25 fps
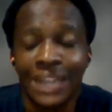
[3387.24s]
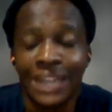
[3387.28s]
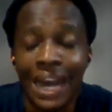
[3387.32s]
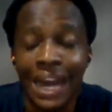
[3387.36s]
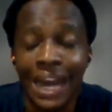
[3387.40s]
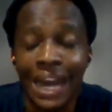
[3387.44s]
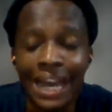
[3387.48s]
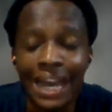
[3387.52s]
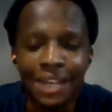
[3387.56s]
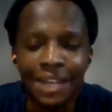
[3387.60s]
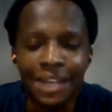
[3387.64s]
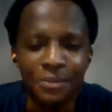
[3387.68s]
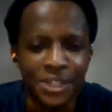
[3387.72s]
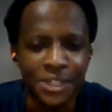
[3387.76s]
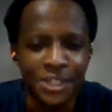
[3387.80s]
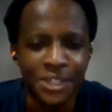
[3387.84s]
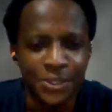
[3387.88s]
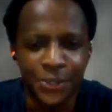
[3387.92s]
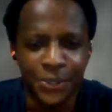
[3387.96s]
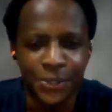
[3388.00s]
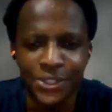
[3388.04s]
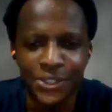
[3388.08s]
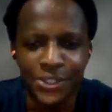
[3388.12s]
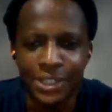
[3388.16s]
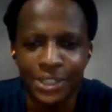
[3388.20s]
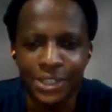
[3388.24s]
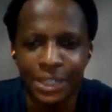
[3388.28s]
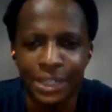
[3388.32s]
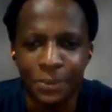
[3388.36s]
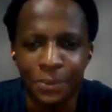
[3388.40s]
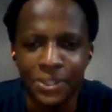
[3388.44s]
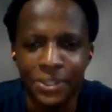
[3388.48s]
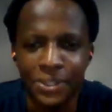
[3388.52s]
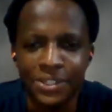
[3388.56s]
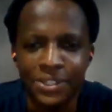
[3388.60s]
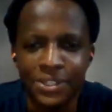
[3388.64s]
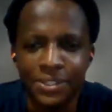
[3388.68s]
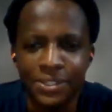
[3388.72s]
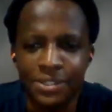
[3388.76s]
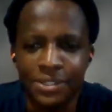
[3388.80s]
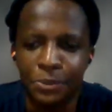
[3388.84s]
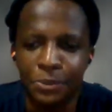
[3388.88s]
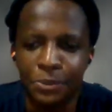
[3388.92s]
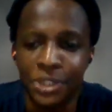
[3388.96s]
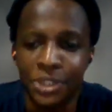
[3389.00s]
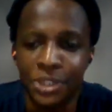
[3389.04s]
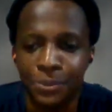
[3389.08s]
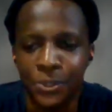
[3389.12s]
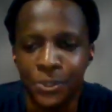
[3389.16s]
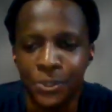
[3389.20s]
higher resource language,
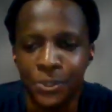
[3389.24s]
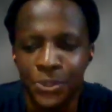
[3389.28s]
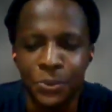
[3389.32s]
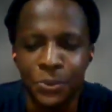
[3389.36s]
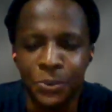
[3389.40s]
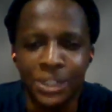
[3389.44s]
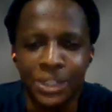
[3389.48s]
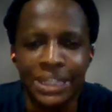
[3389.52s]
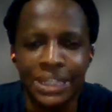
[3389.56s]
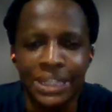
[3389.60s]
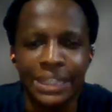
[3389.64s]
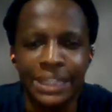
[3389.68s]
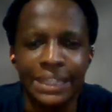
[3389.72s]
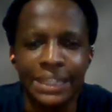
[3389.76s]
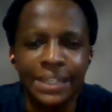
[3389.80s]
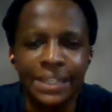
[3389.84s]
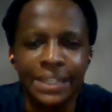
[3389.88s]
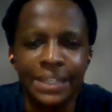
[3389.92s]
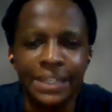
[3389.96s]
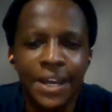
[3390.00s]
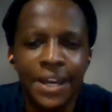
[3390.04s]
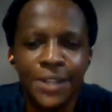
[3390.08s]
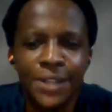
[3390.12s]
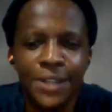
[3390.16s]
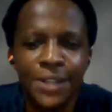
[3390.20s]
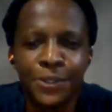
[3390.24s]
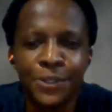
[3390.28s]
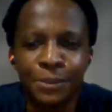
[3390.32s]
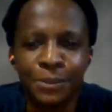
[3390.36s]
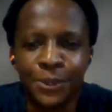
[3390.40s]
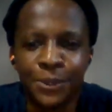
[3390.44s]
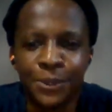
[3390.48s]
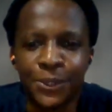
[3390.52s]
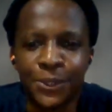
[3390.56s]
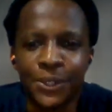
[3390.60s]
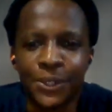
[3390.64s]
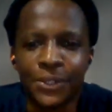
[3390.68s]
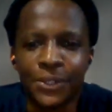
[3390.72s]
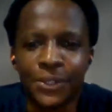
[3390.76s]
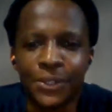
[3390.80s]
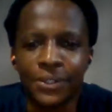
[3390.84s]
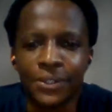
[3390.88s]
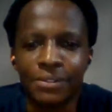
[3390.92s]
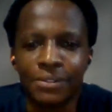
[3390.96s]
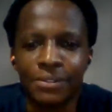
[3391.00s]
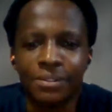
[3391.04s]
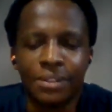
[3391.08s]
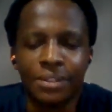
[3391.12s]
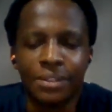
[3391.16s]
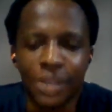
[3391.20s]
which was Swahili, to a more
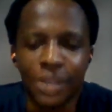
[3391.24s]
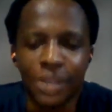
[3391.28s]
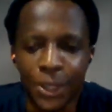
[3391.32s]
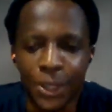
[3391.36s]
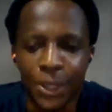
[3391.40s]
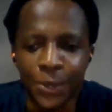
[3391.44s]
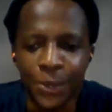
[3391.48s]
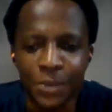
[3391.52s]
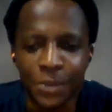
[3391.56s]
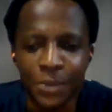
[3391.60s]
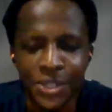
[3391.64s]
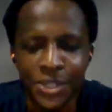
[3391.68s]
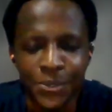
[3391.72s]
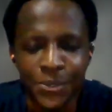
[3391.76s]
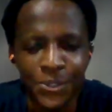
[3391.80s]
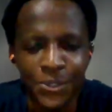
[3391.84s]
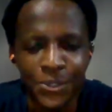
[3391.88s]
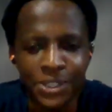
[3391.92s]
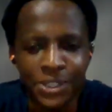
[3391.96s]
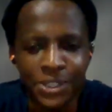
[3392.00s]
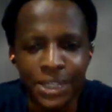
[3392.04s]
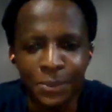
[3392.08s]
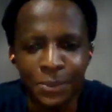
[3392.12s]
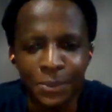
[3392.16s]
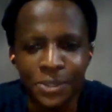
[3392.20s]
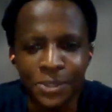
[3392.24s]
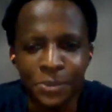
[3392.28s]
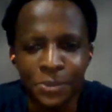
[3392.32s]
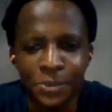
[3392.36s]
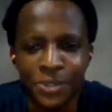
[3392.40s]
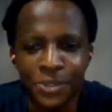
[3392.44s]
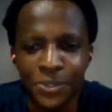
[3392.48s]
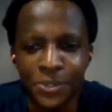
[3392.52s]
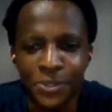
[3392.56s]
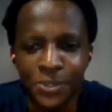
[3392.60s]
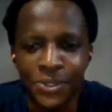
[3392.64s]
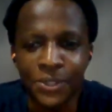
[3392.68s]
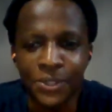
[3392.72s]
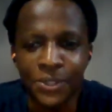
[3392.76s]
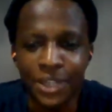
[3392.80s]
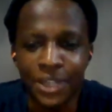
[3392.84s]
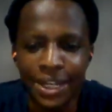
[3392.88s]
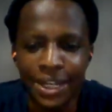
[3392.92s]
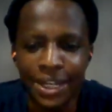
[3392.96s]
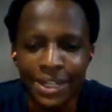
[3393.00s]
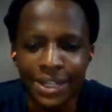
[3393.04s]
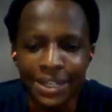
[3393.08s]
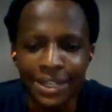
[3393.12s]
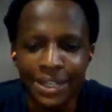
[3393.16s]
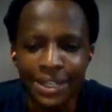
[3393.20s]
low resource language, which was the
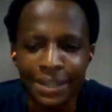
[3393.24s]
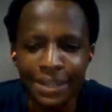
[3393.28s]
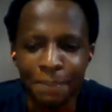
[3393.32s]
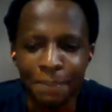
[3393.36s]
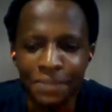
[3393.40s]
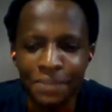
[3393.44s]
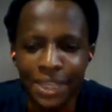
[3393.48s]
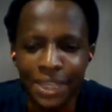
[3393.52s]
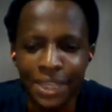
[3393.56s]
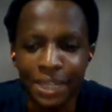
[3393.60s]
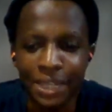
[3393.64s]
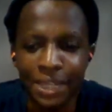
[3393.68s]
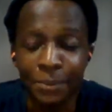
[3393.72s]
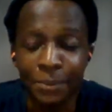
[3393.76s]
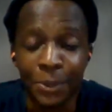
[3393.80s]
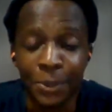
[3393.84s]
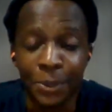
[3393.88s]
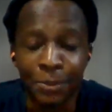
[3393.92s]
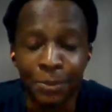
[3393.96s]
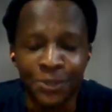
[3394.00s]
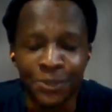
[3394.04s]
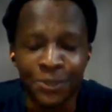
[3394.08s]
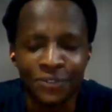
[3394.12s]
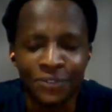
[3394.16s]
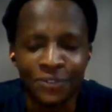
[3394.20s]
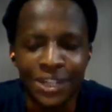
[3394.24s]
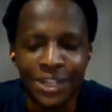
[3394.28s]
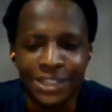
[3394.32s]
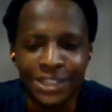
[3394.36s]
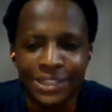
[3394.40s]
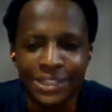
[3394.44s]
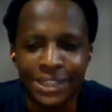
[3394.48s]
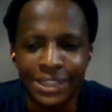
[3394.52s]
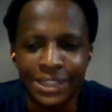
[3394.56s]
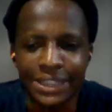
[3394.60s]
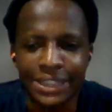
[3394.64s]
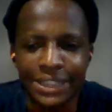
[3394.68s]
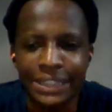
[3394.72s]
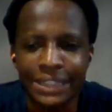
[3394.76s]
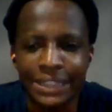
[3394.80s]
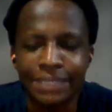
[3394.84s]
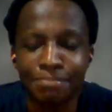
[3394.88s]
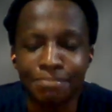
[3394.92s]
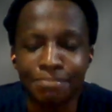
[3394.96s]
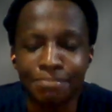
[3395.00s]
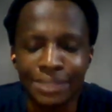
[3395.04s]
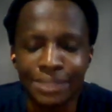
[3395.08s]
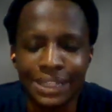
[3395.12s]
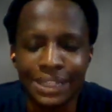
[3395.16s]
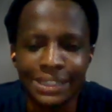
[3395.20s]
Luganda, and a more morphologically
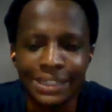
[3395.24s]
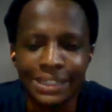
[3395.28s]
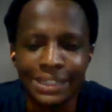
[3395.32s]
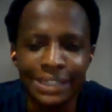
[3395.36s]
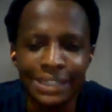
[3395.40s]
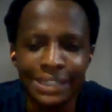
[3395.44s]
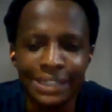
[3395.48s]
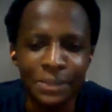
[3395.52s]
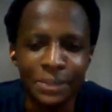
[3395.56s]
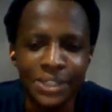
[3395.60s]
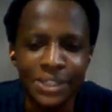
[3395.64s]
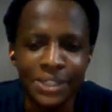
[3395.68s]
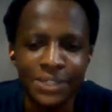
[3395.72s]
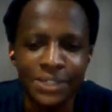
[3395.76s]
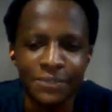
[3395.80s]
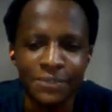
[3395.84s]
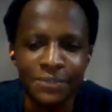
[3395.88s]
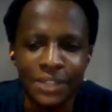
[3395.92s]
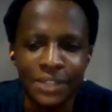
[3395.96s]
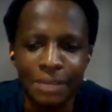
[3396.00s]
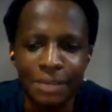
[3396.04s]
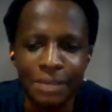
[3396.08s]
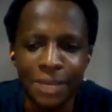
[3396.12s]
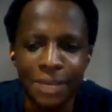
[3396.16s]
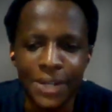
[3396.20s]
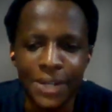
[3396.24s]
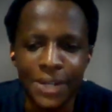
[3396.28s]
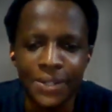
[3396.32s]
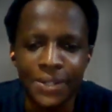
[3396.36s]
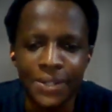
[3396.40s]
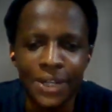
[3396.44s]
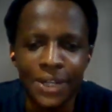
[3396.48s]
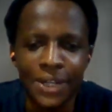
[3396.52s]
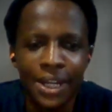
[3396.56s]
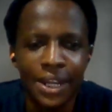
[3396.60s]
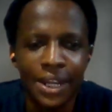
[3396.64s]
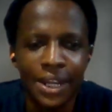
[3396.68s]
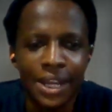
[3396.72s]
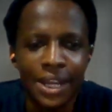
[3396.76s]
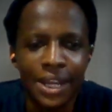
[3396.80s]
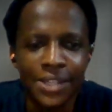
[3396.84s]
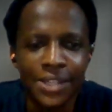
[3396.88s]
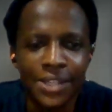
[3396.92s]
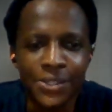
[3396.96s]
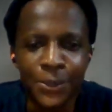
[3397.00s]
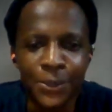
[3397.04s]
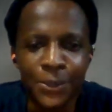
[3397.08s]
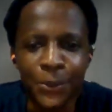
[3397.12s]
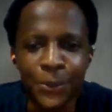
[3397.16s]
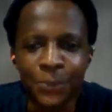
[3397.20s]
complex language for that matter. And
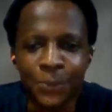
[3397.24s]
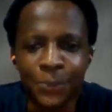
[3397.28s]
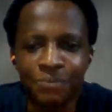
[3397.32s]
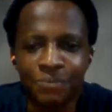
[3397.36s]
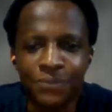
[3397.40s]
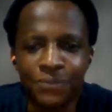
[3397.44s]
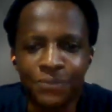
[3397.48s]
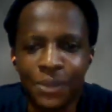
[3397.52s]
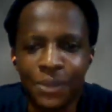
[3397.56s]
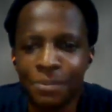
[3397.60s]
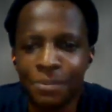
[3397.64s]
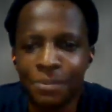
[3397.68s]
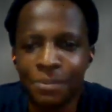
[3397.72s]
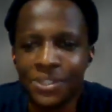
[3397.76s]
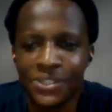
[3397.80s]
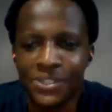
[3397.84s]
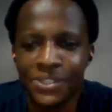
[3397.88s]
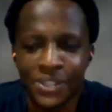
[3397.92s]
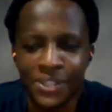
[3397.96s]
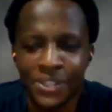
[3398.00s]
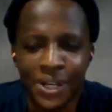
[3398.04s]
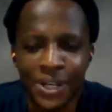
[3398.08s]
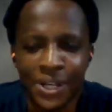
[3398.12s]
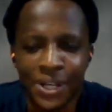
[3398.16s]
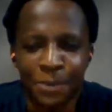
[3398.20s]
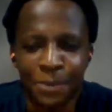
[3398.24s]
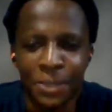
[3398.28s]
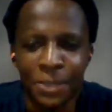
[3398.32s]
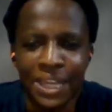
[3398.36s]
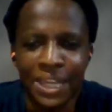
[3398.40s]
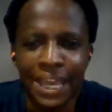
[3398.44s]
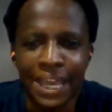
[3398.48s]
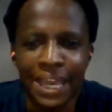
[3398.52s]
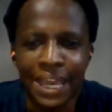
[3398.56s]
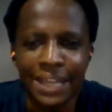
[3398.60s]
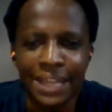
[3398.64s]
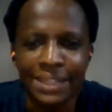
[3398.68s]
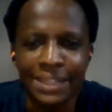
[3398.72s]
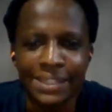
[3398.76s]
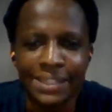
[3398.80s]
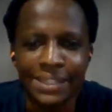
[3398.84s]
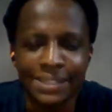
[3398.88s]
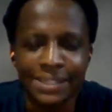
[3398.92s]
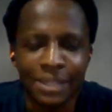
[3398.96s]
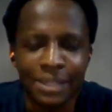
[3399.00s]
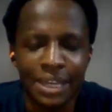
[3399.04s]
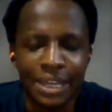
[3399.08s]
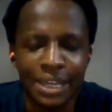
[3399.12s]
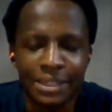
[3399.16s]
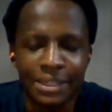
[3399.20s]
so from the start, we had
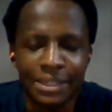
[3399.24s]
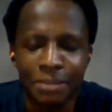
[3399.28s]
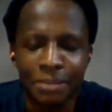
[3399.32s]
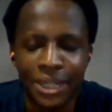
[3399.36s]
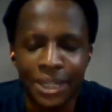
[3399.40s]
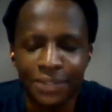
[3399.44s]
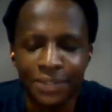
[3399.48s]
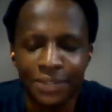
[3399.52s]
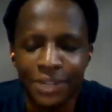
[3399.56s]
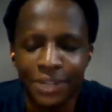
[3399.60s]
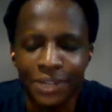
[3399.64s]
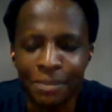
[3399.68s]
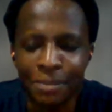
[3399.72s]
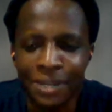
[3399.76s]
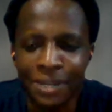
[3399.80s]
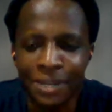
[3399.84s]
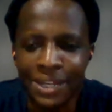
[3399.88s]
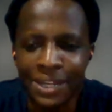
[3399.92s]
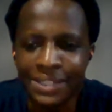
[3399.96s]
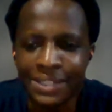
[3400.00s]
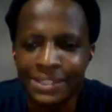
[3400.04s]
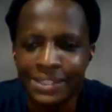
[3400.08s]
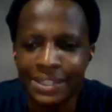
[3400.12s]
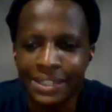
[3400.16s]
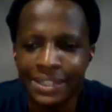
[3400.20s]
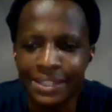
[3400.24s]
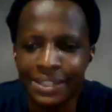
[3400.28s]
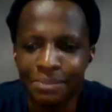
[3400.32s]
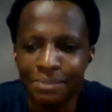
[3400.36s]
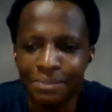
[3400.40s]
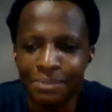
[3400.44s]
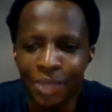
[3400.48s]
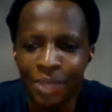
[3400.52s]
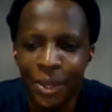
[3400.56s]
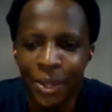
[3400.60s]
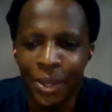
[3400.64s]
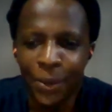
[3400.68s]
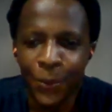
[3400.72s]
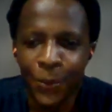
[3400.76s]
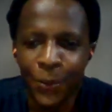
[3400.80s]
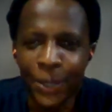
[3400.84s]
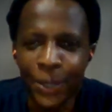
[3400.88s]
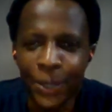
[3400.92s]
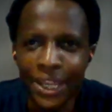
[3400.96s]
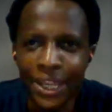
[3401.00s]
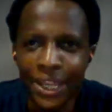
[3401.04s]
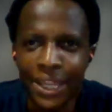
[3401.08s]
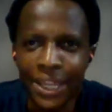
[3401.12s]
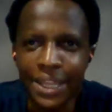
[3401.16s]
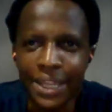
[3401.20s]
this at the back of our minds, and
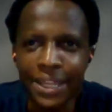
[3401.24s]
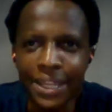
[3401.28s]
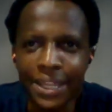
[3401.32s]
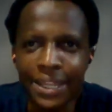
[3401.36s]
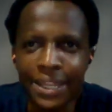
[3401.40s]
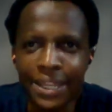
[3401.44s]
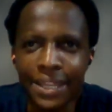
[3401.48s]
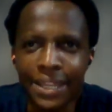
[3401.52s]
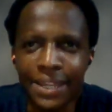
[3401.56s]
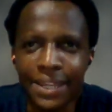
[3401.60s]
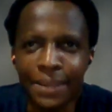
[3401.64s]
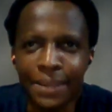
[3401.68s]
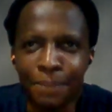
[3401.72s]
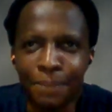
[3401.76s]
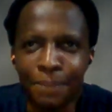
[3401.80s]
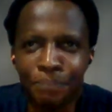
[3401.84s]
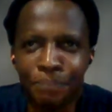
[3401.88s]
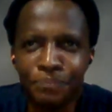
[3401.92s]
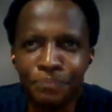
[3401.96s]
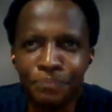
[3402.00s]
we